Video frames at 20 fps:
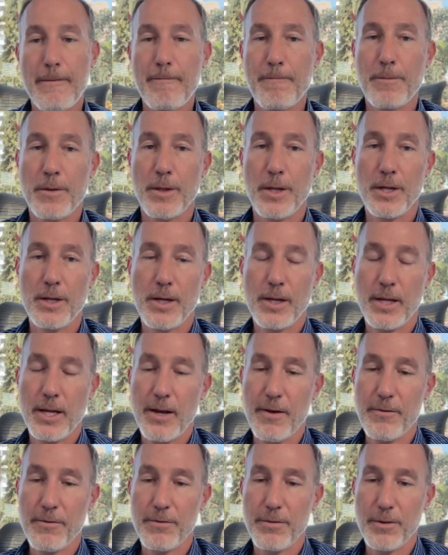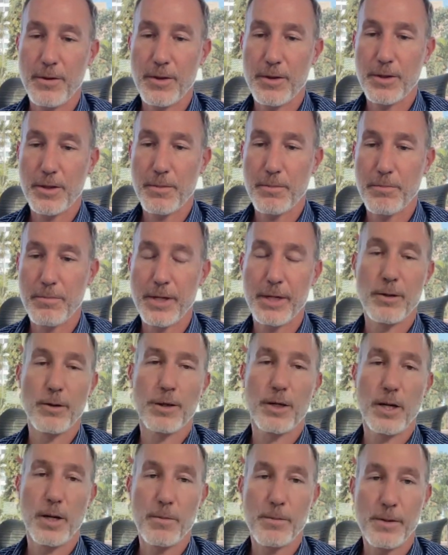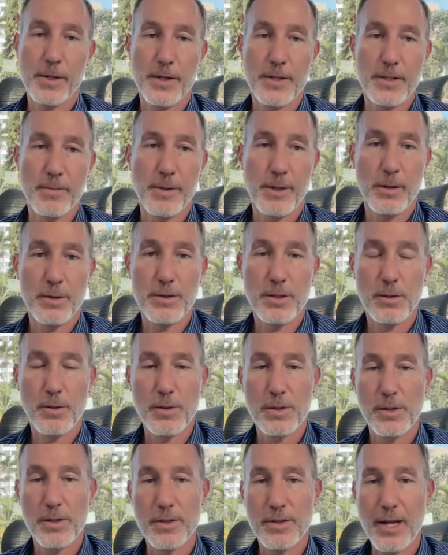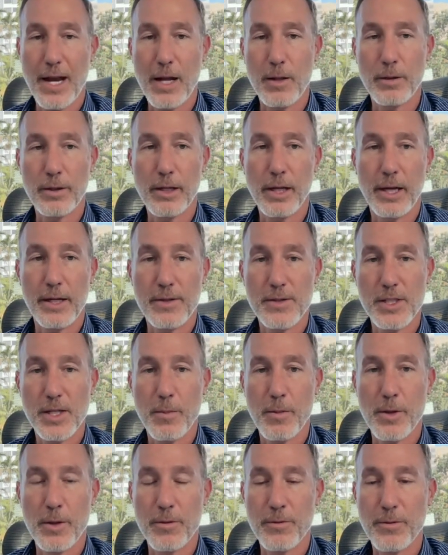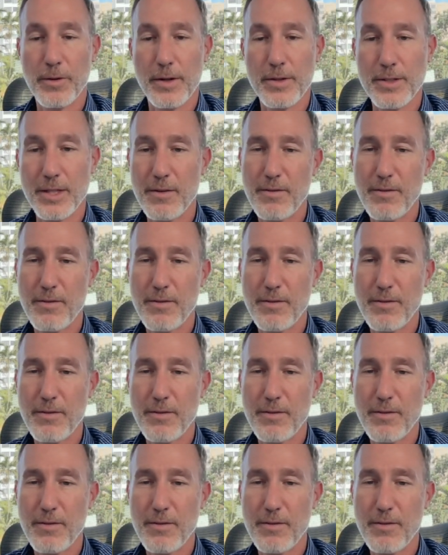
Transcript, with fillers: then you can have the bigger companies and bigger institutions allocate some of their funds.